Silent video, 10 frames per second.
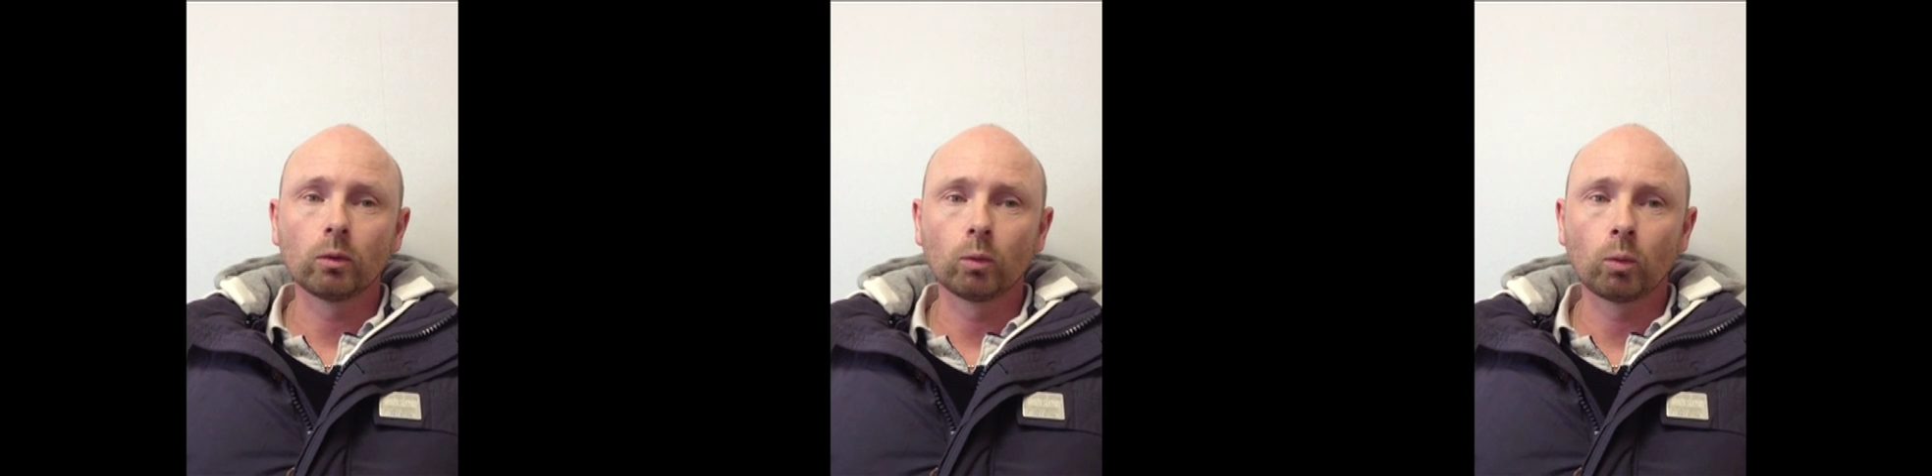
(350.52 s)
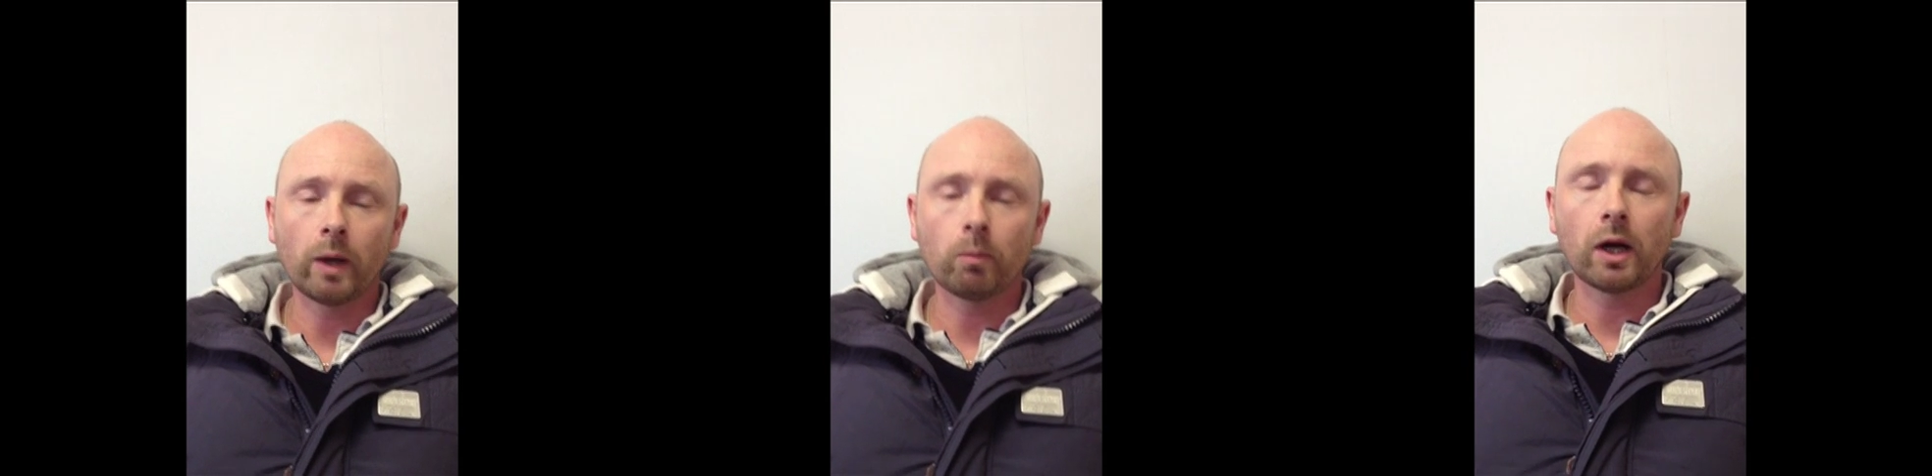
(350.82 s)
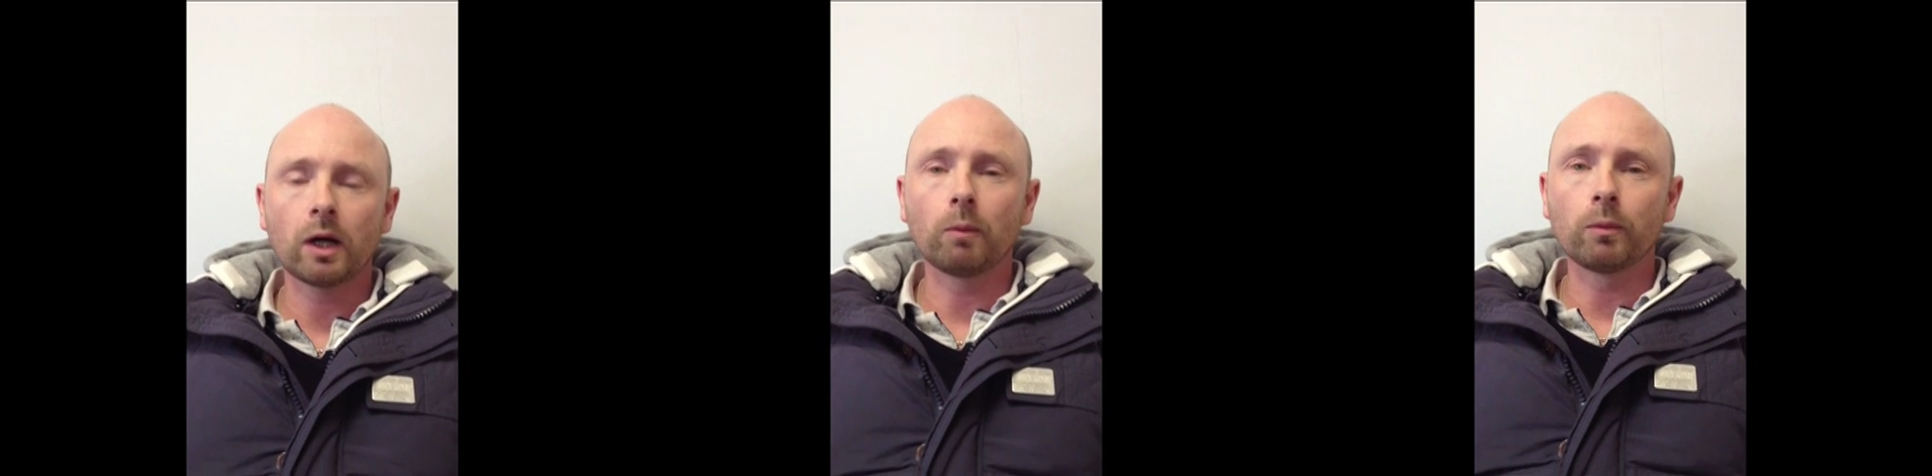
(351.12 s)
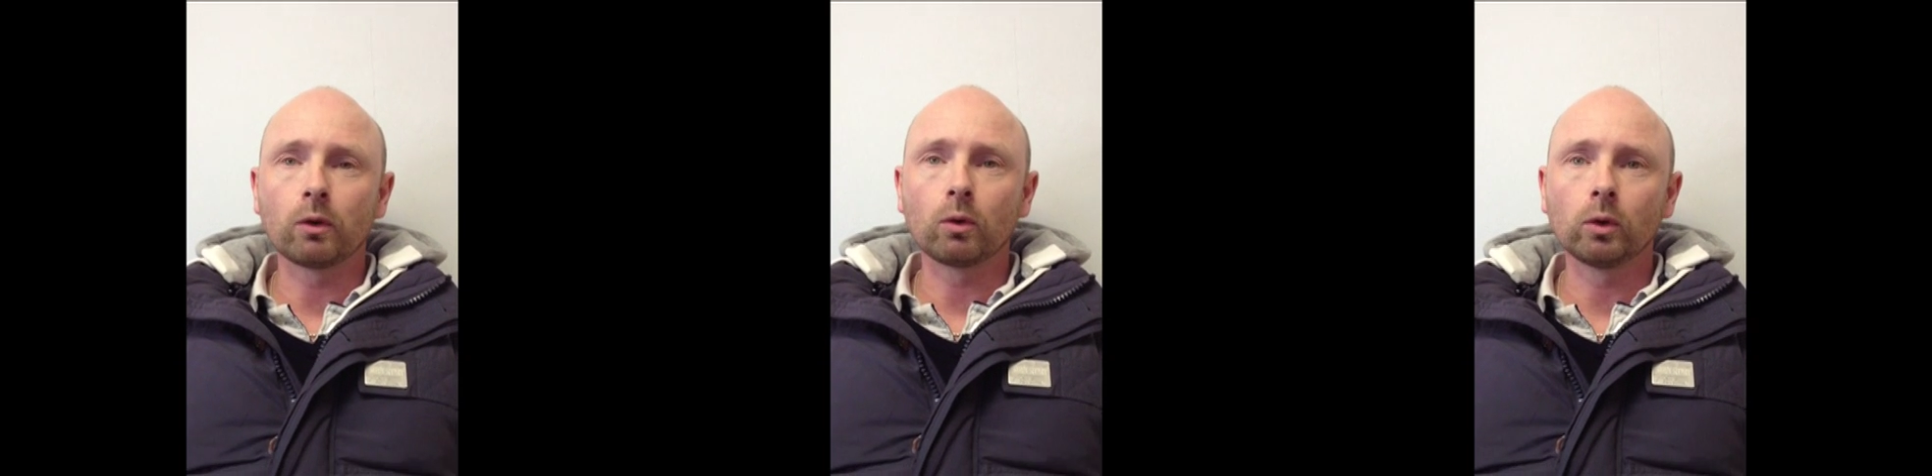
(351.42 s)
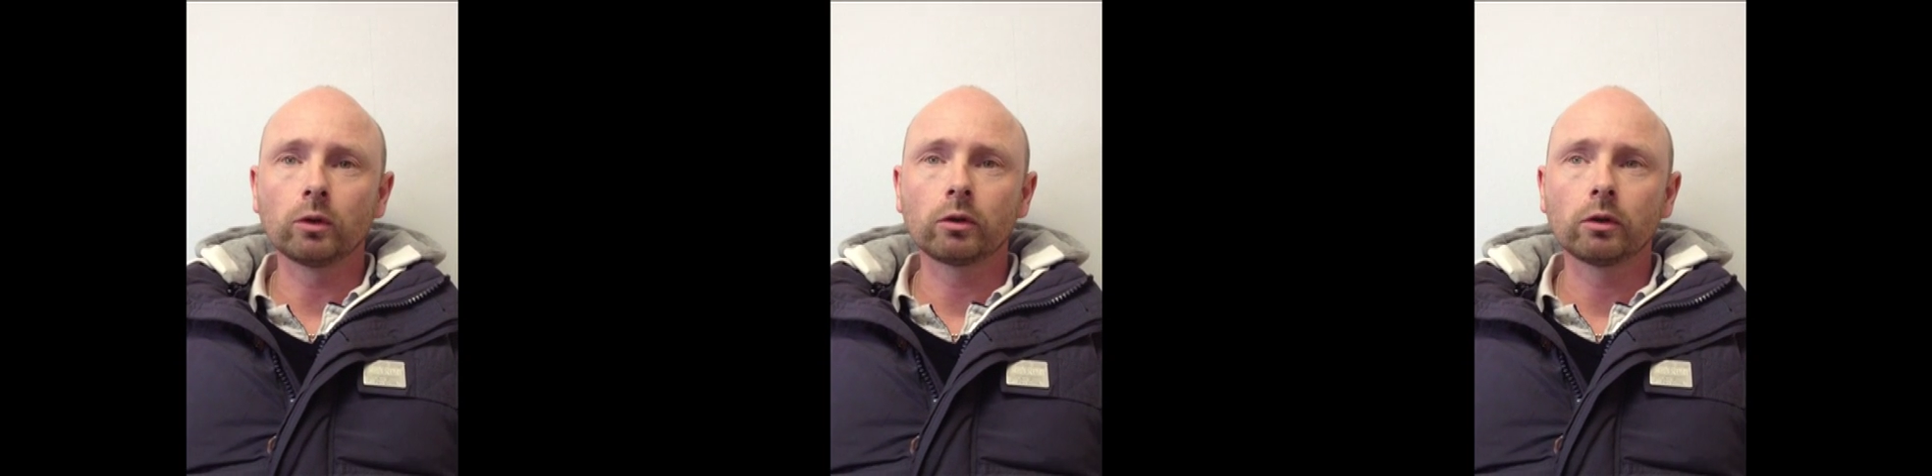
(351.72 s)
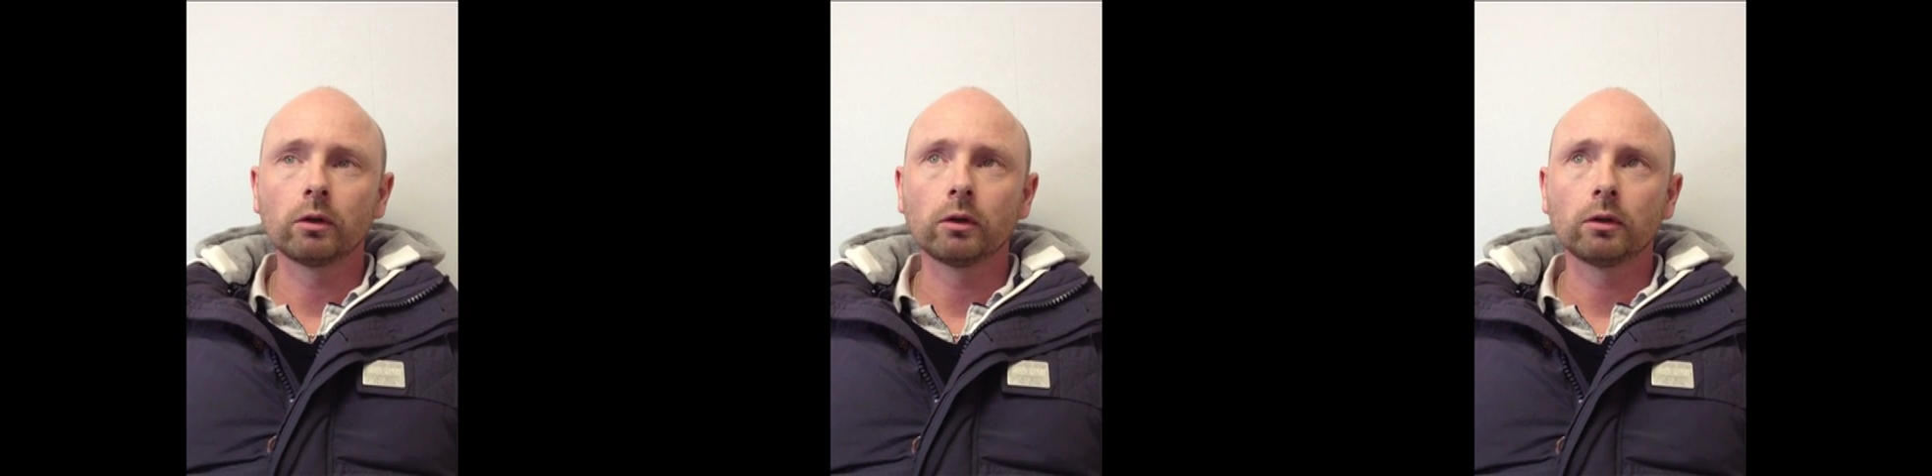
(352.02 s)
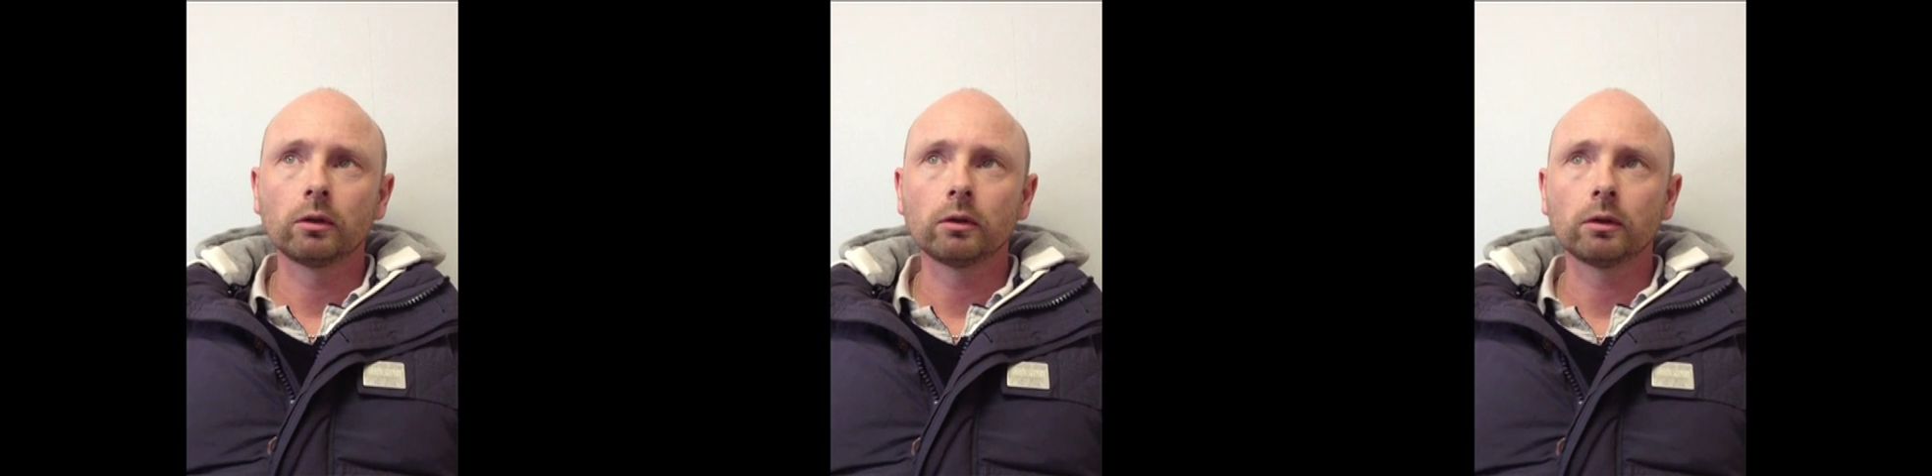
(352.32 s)
Went back up the road
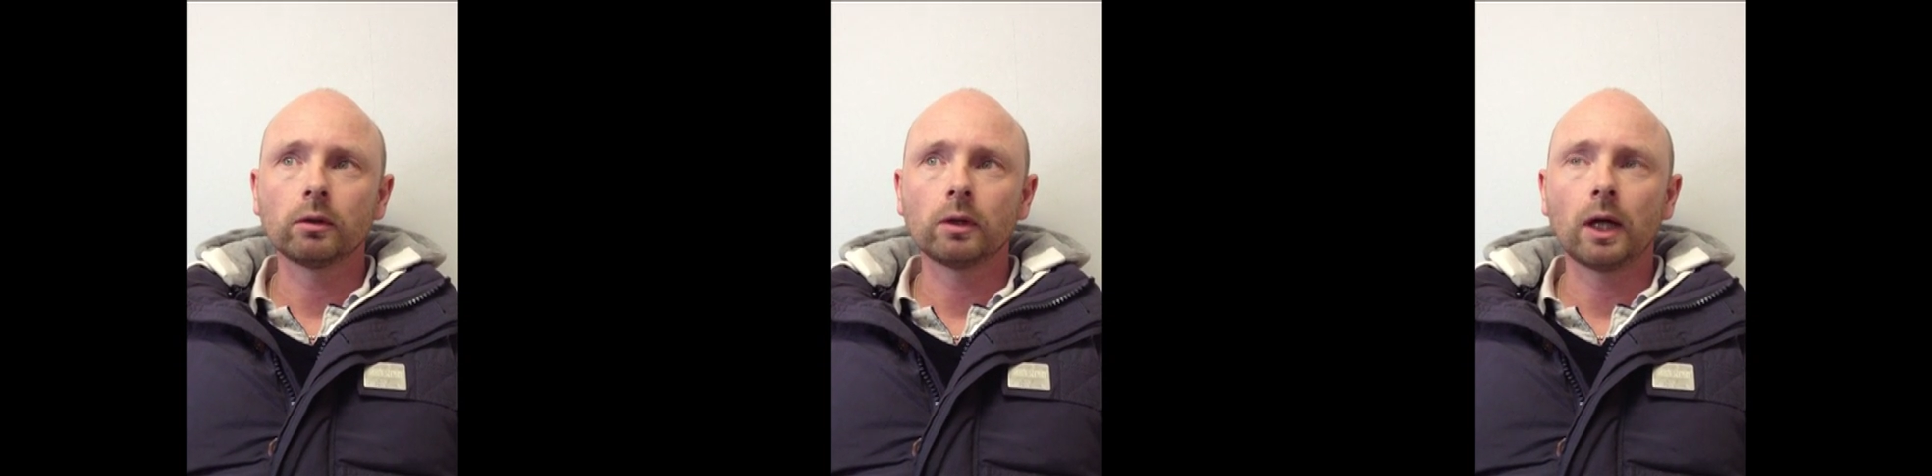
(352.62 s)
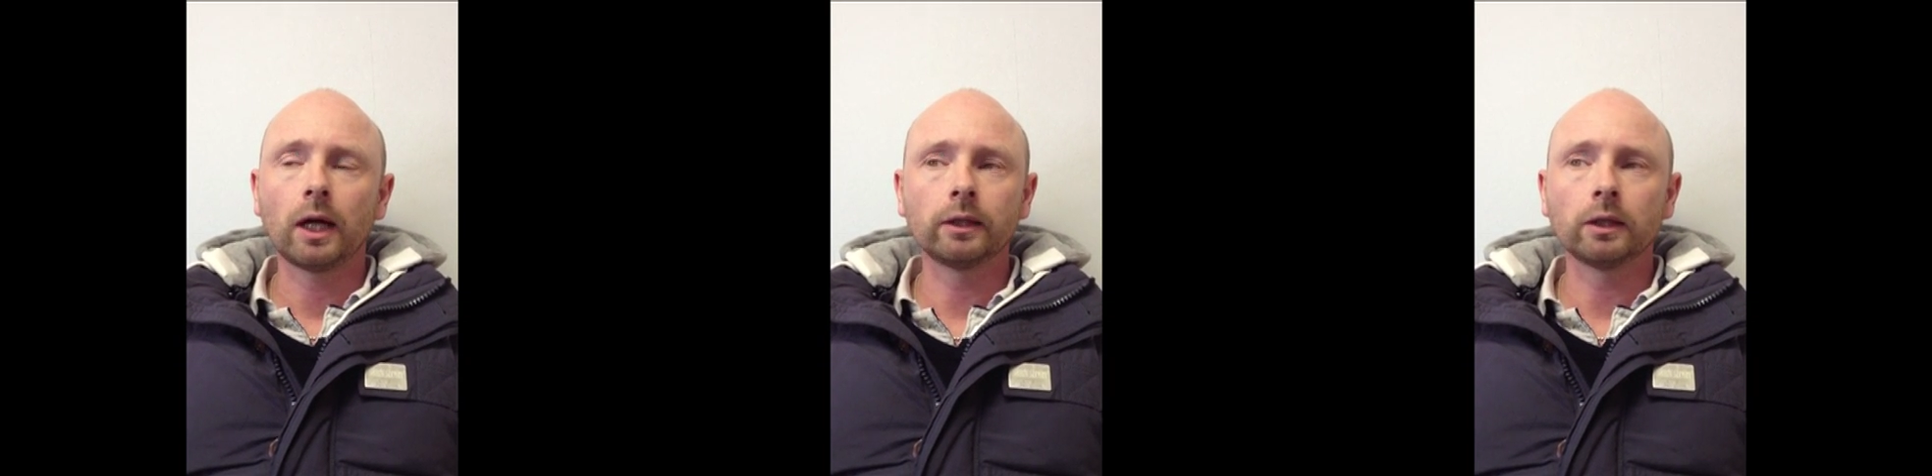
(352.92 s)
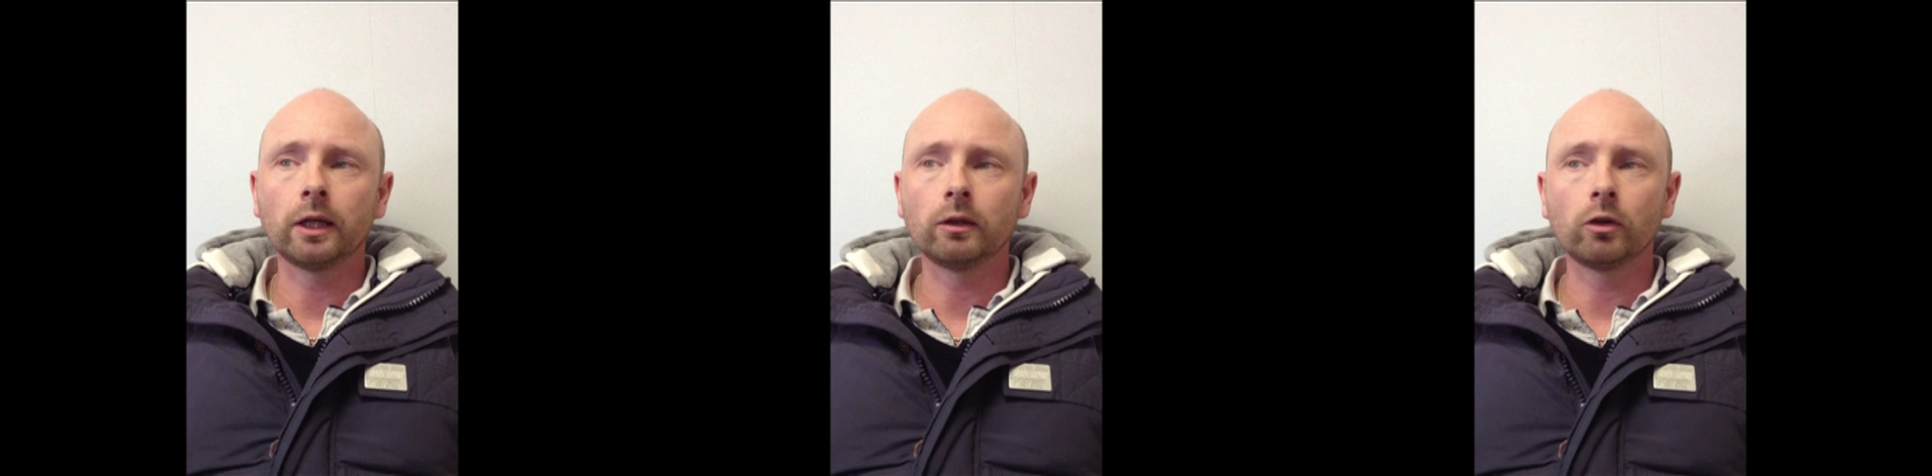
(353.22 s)
and